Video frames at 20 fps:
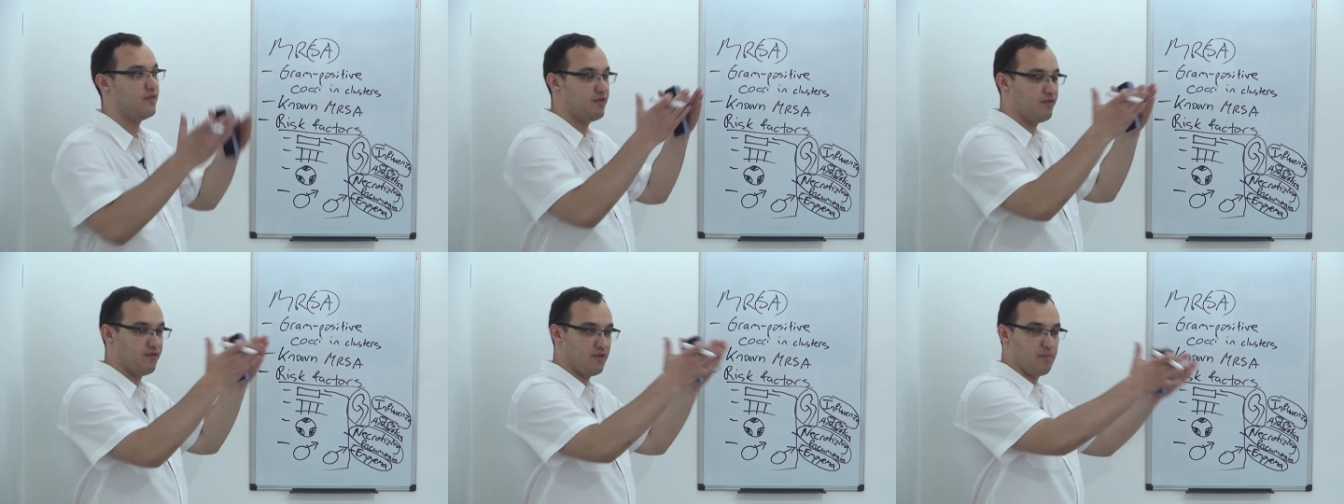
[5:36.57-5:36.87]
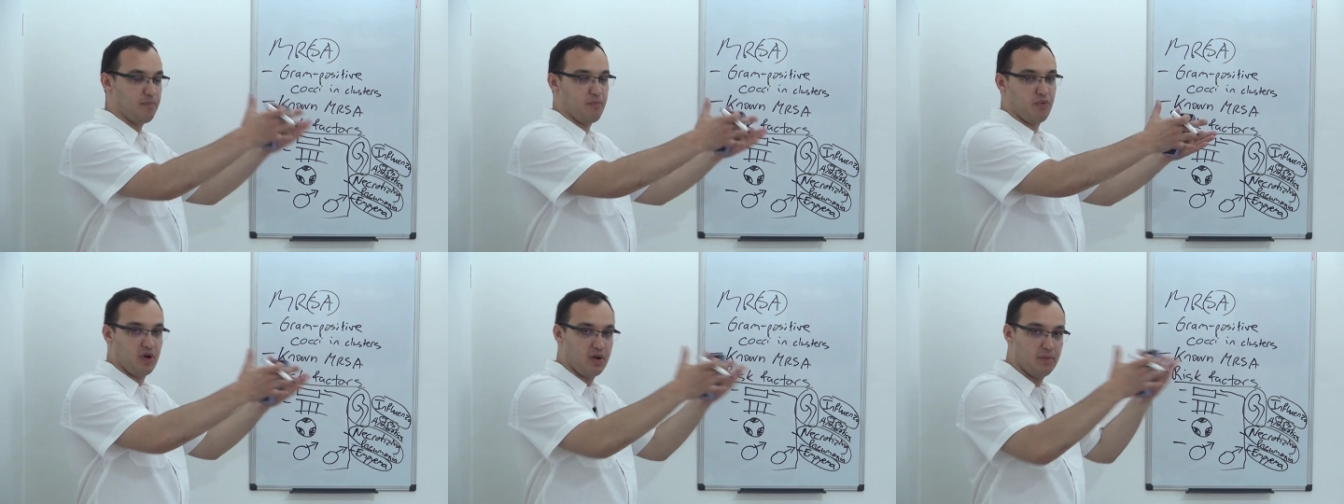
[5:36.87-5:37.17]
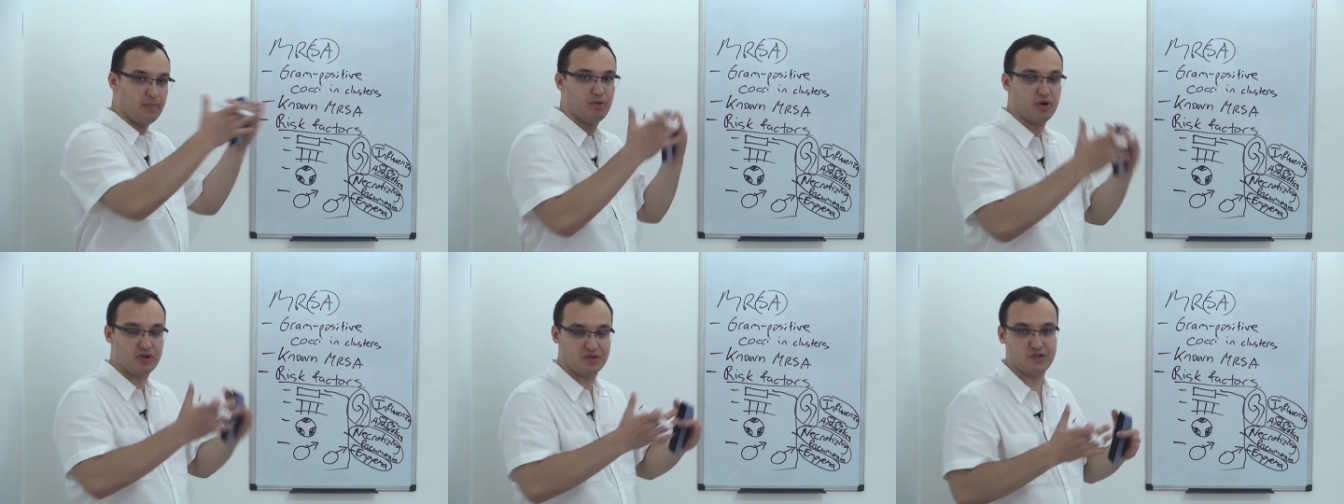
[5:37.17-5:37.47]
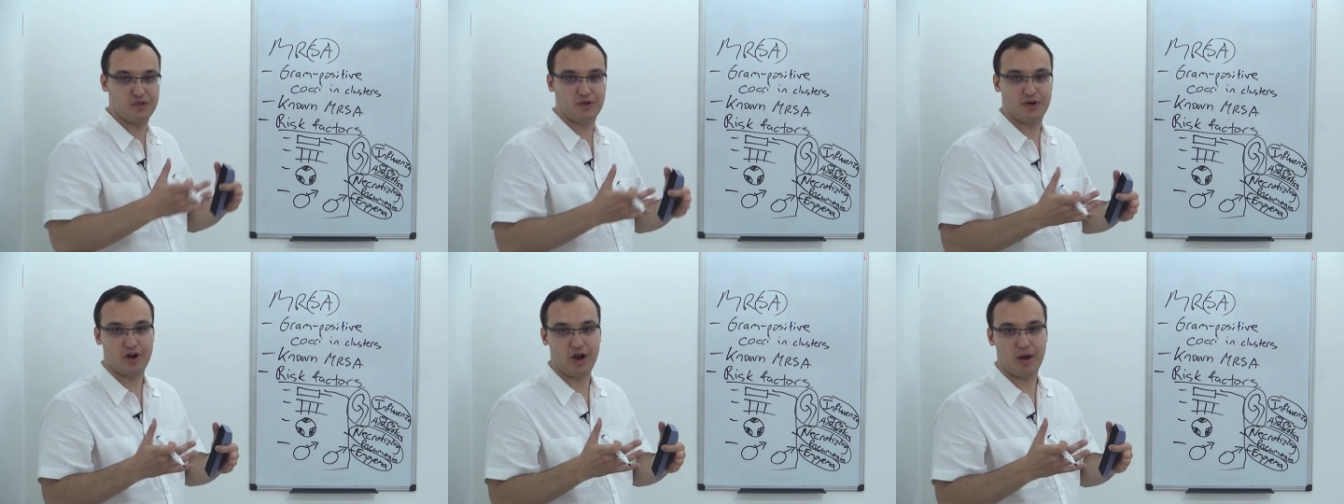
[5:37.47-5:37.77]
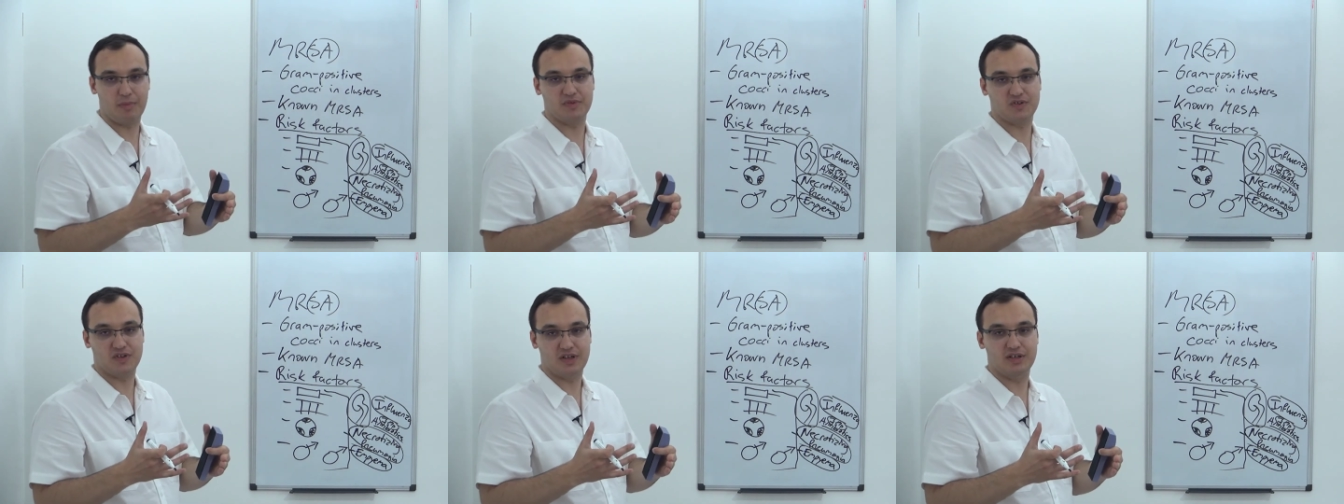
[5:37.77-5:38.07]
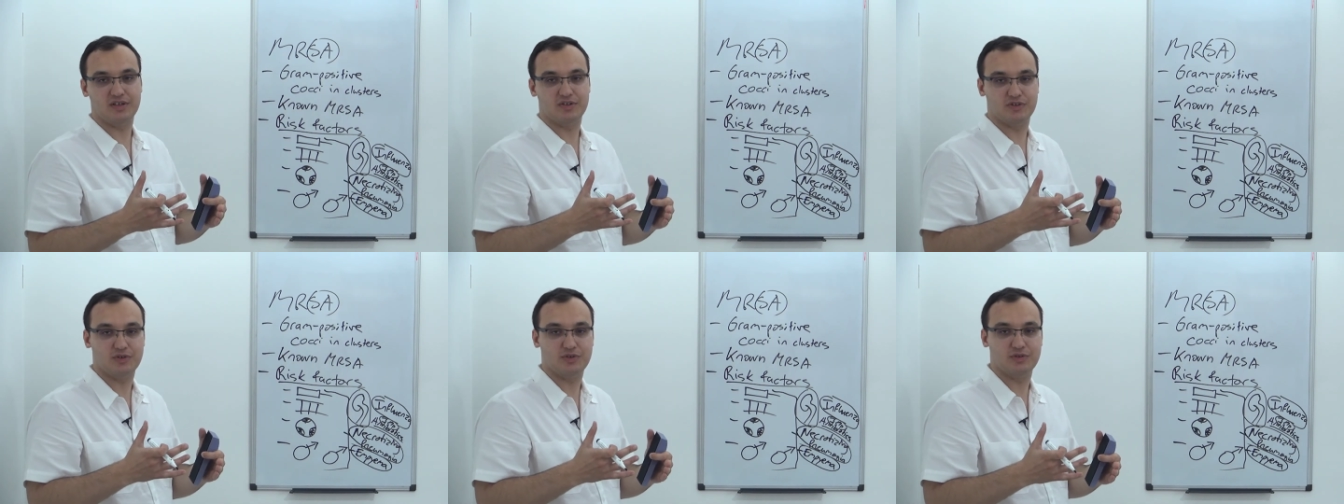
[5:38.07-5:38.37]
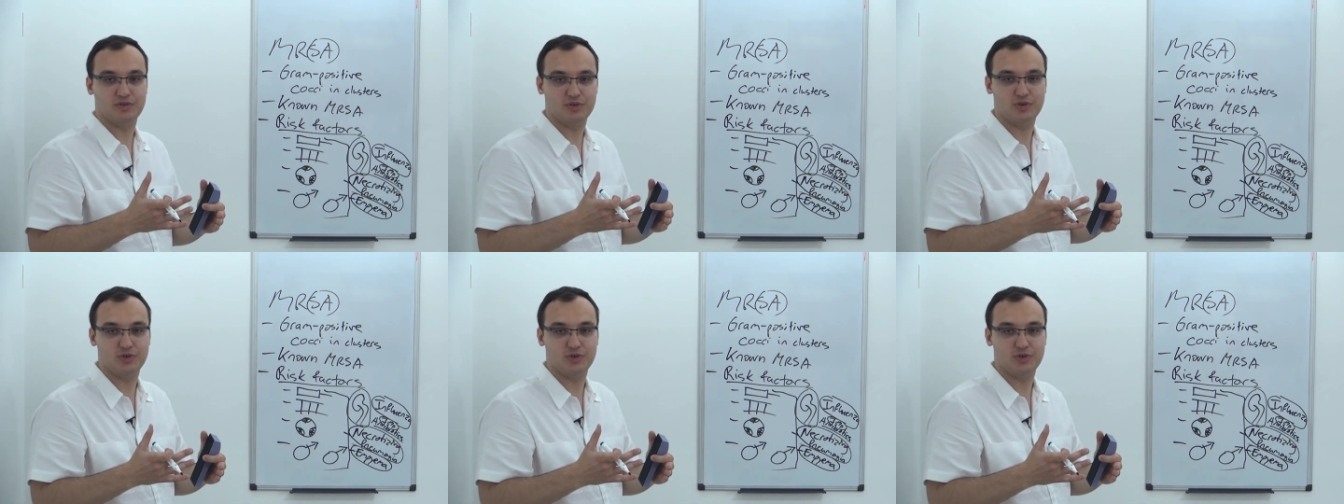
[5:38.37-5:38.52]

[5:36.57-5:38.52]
if a pr prisoner comes in